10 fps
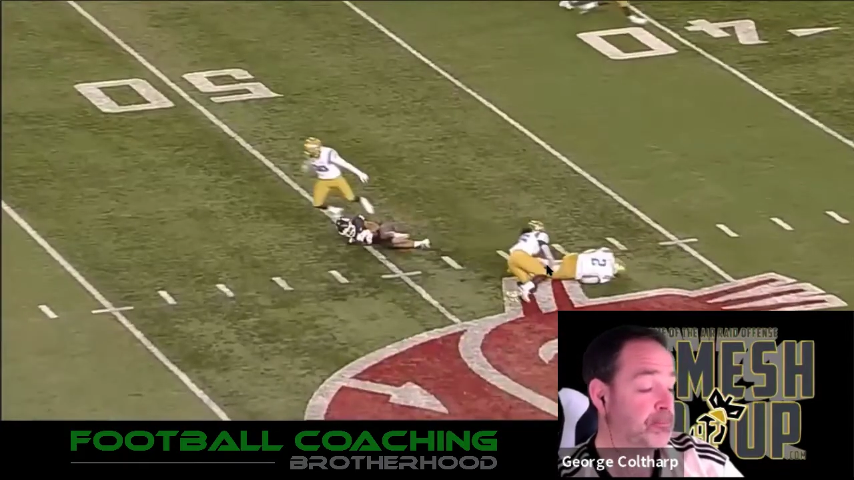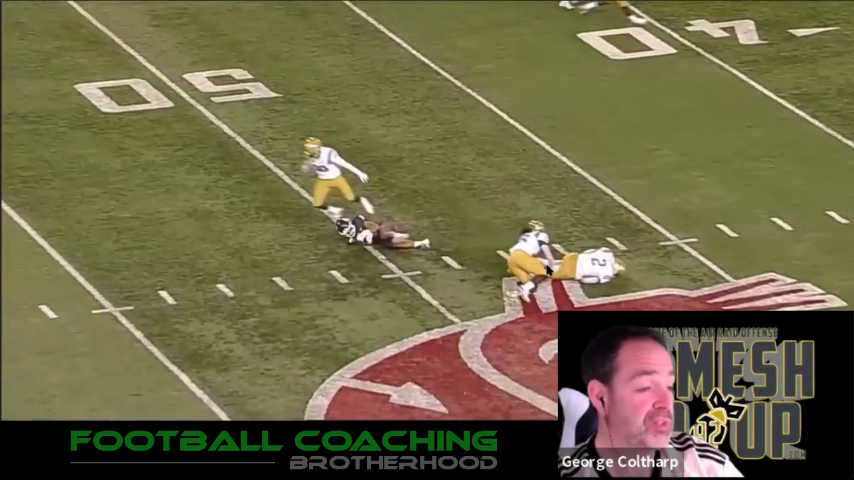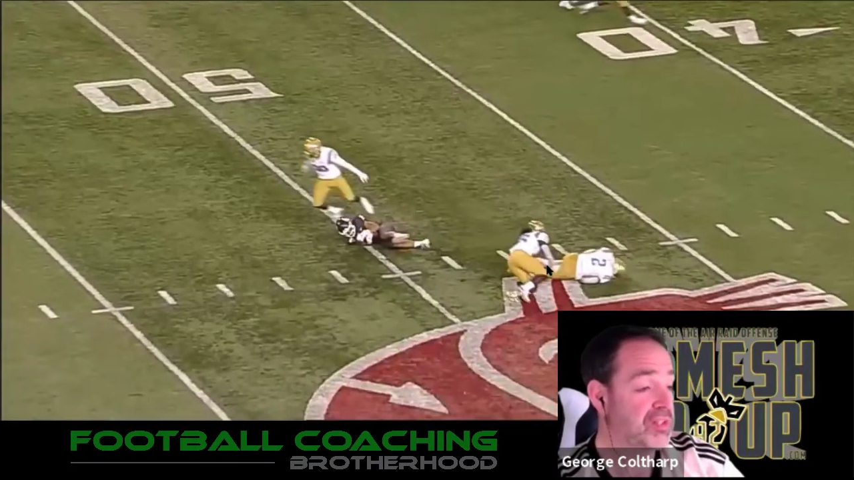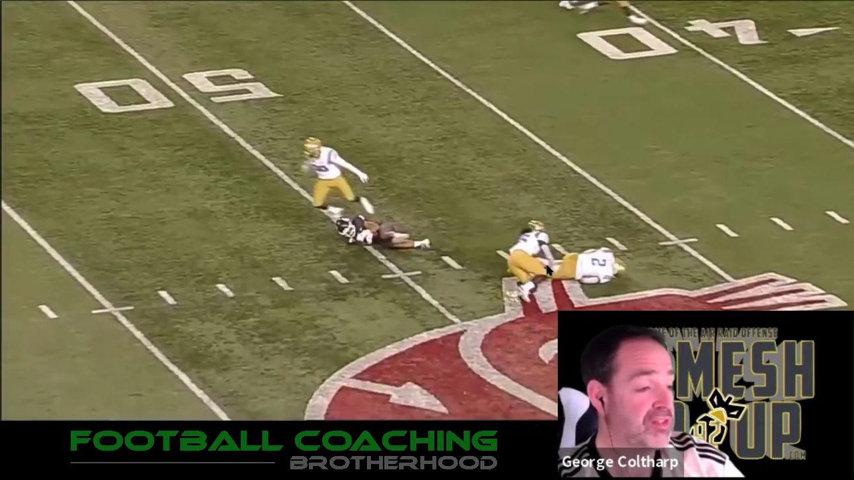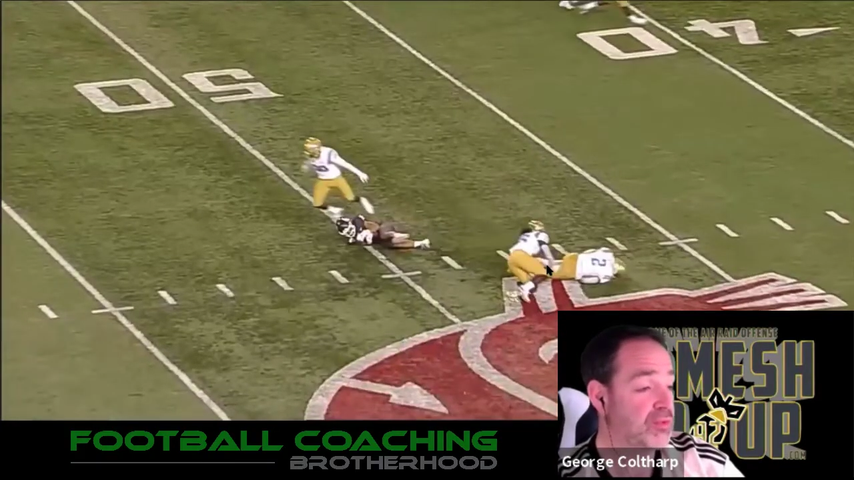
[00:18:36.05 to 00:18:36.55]

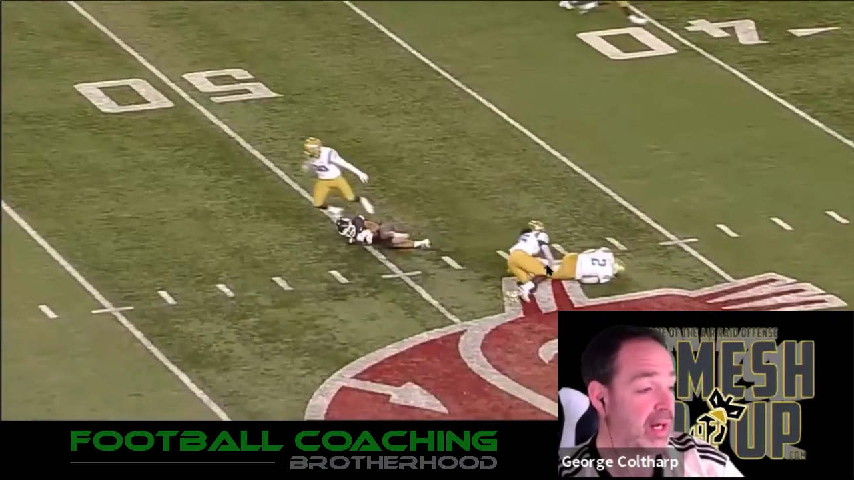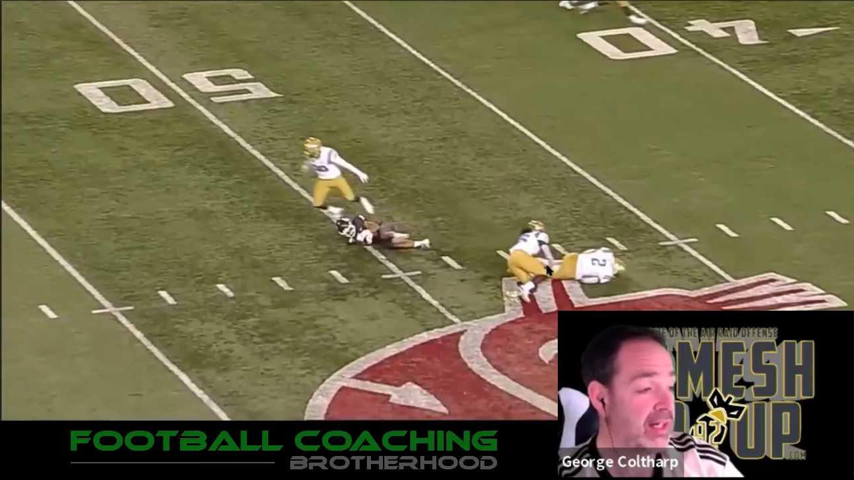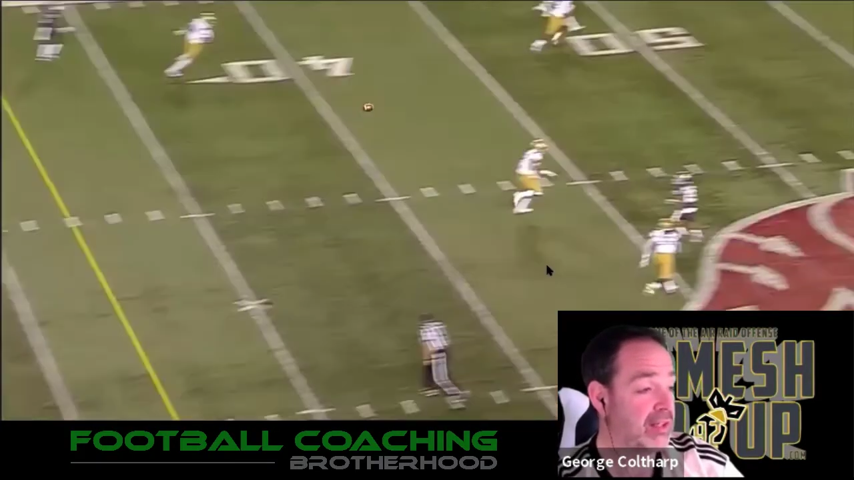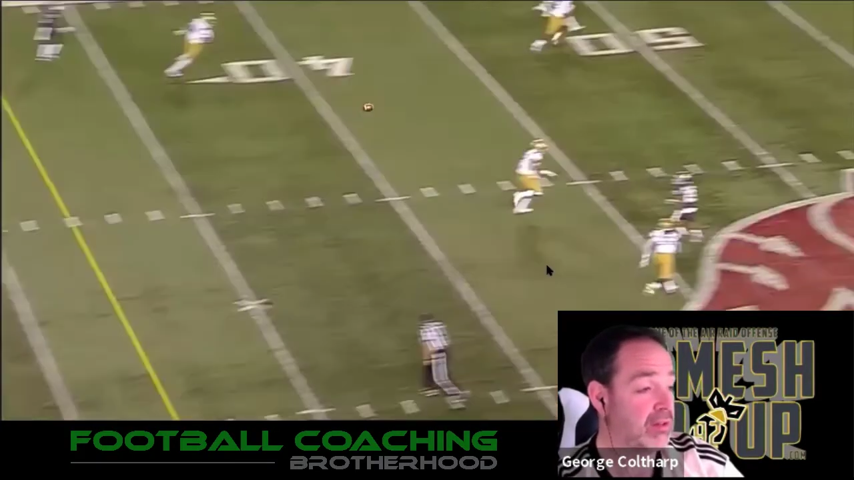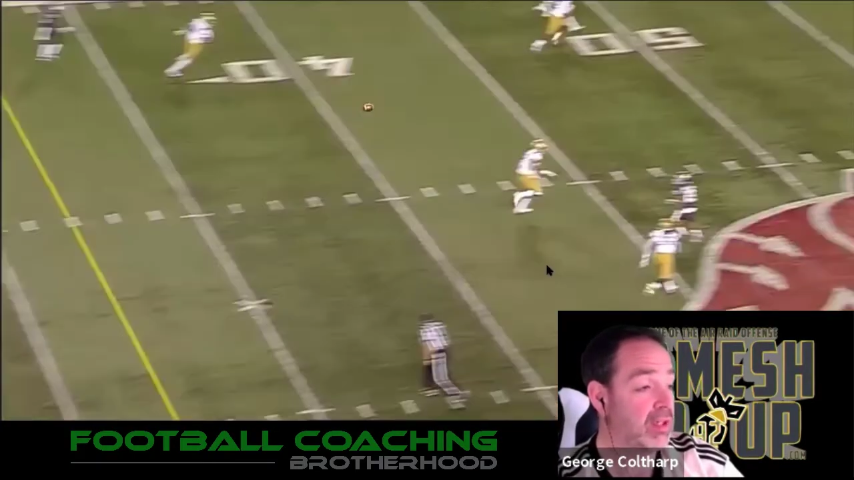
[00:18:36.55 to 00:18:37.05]
This is Y
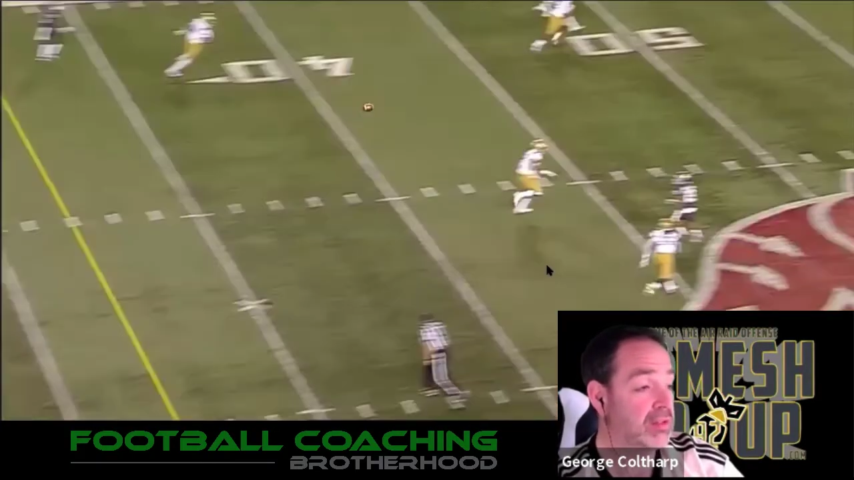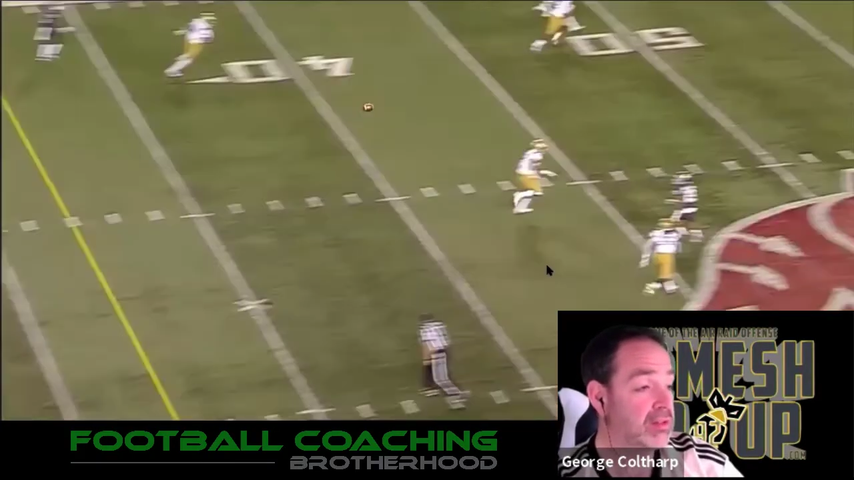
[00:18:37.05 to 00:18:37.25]
cross.